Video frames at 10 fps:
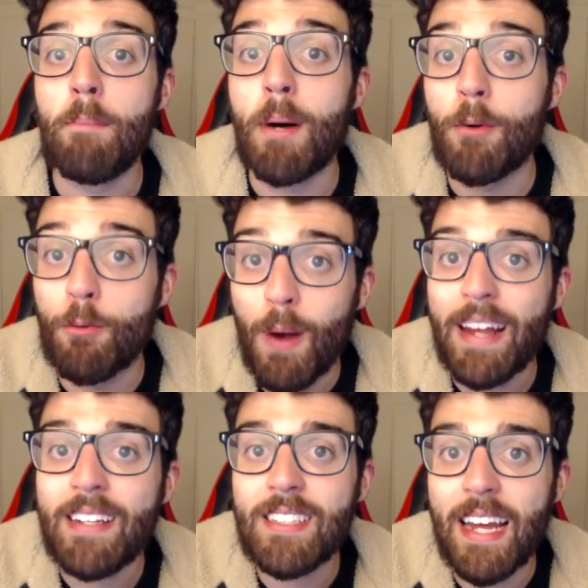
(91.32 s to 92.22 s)
but
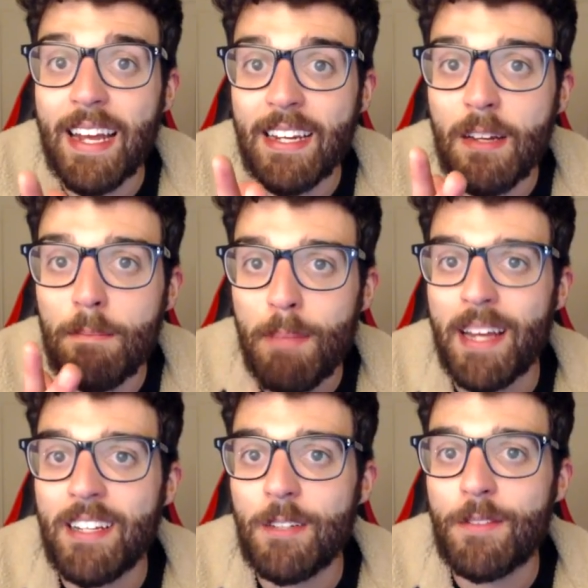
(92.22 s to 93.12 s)
ranked and
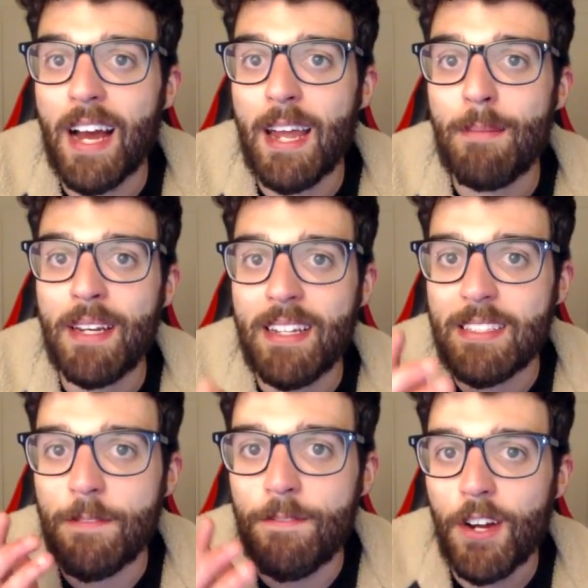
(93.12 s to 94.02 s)
competitive gaming
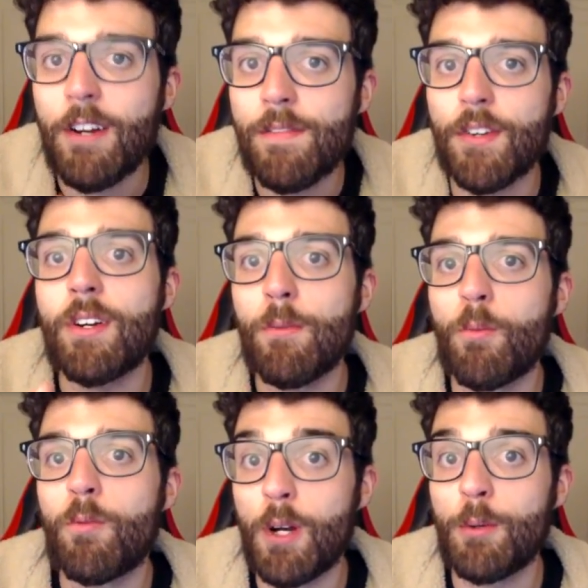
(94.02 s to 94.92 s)
is very
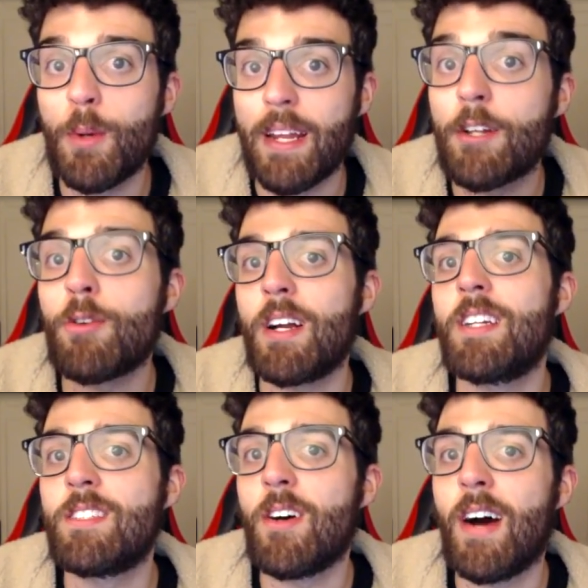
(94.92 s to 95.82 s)
real in
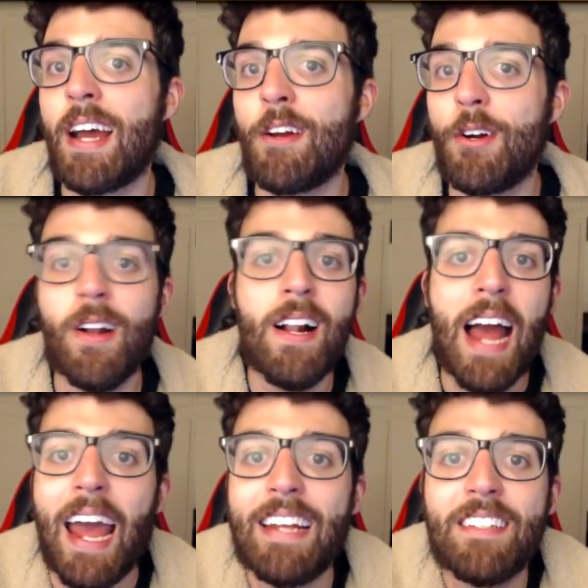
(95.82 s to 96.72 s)
Krunker.io,
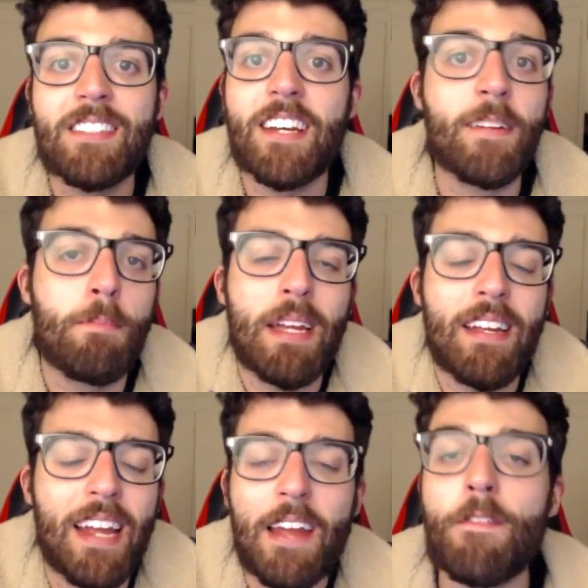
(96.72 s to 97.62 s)
and it's going to
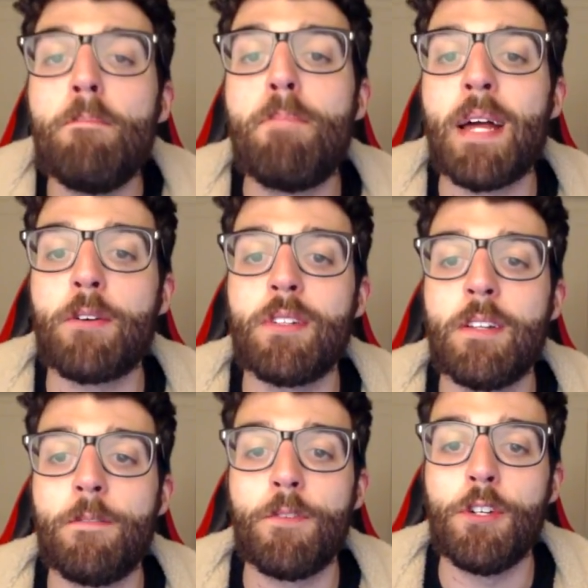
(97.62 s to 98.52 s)
be even better in
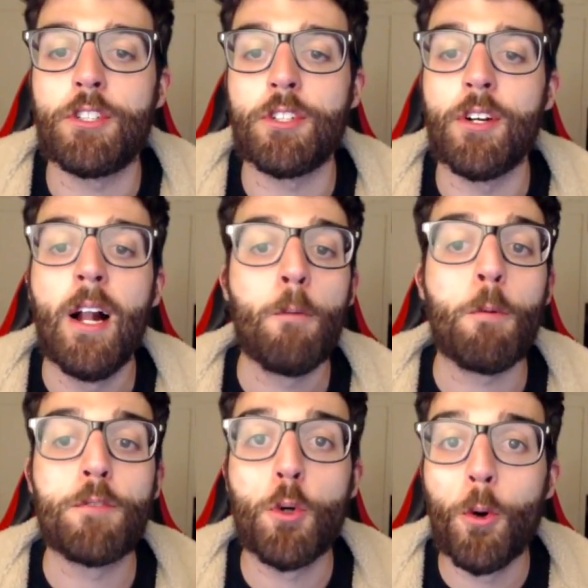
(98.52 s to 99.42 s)
the future.
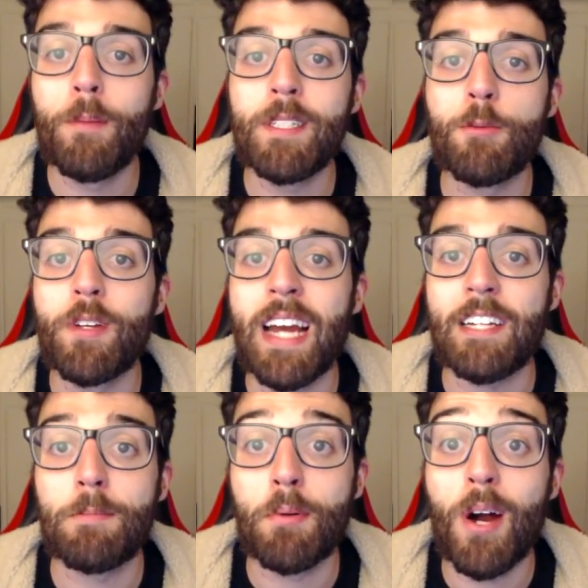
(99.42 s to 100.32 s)
With tournaments with
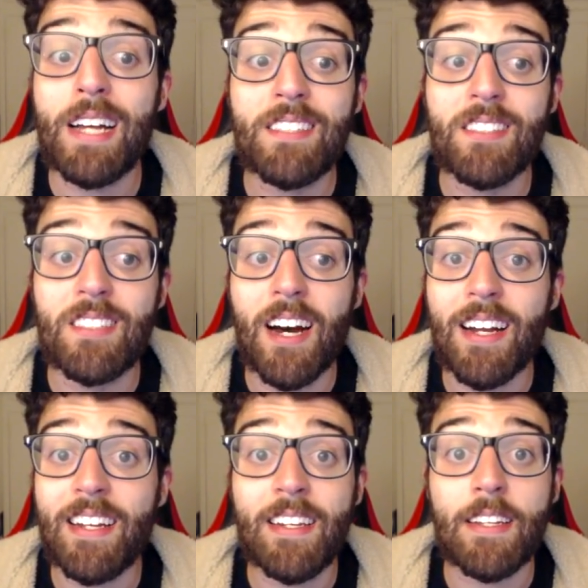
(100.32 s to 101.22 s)
cash prizes
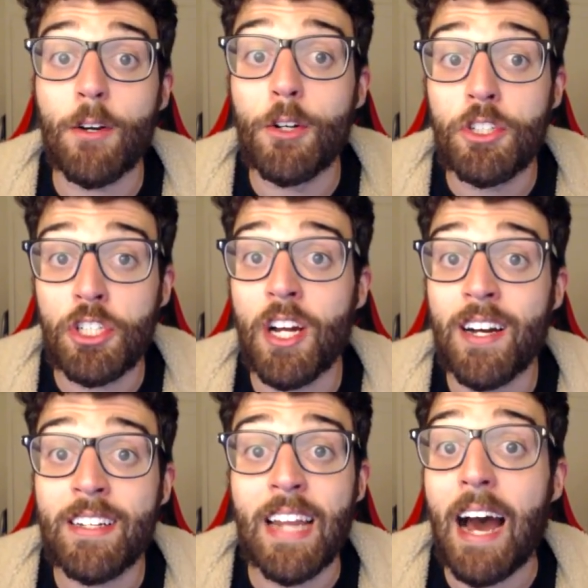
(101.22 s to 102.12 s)
starting in
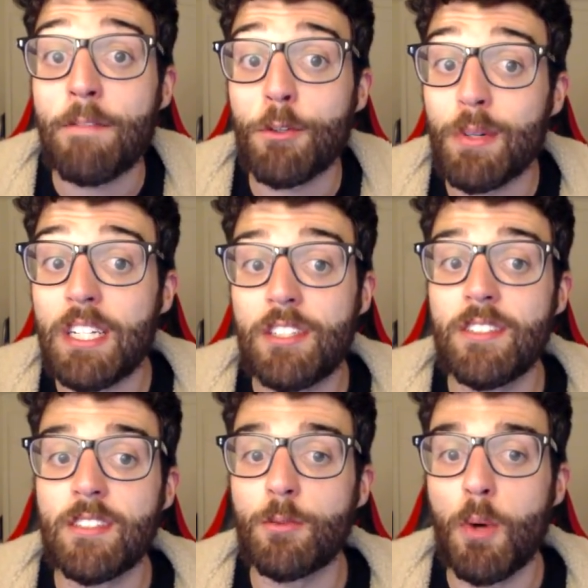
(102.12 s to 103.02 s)
Oceania and other
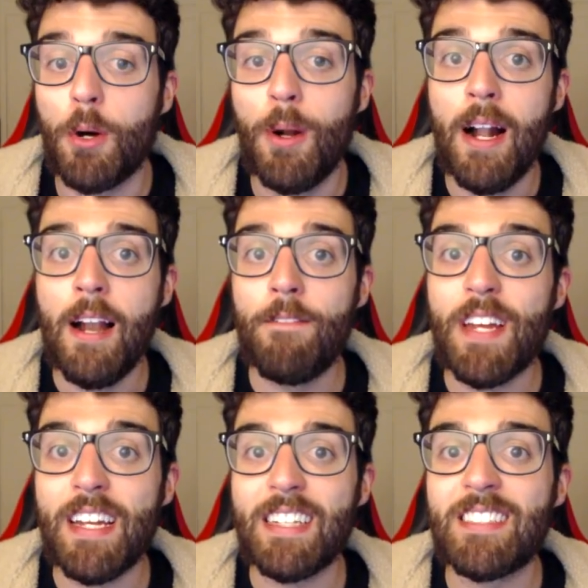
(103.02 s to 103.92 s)
regions as well,
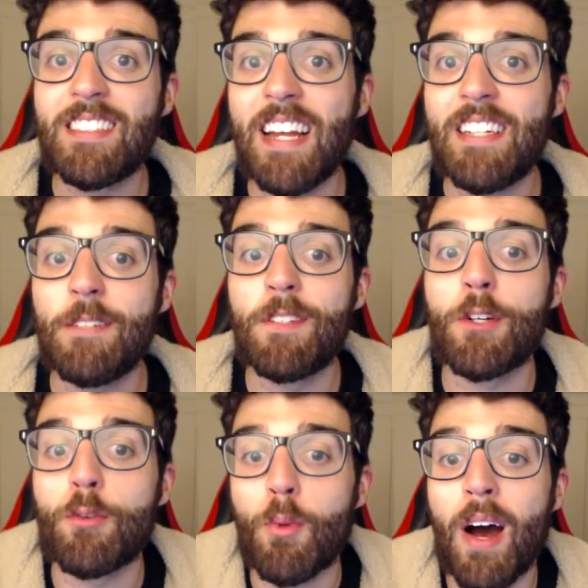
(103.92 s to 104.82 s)
the incentive to
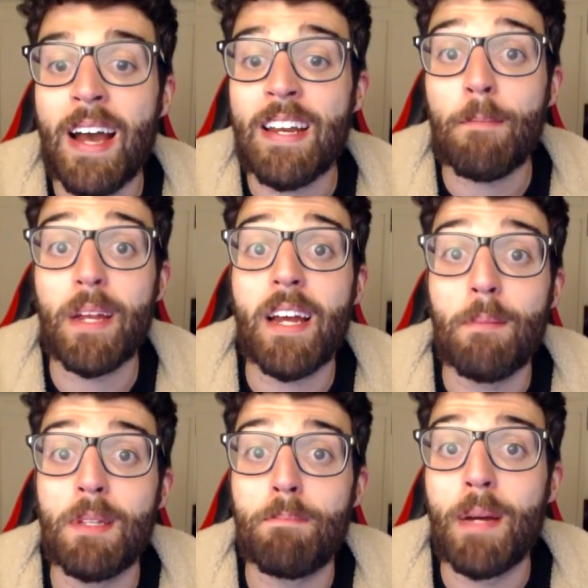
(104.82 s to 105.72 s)
grind and
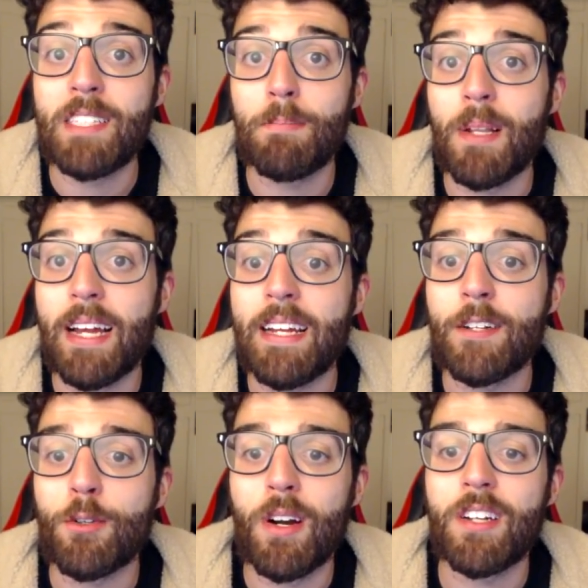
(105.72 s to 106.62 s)
become the best player
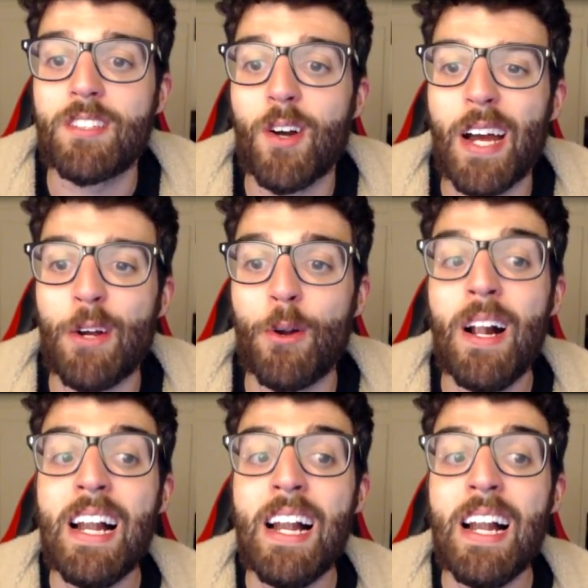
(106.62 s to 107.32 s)
in Krunker.io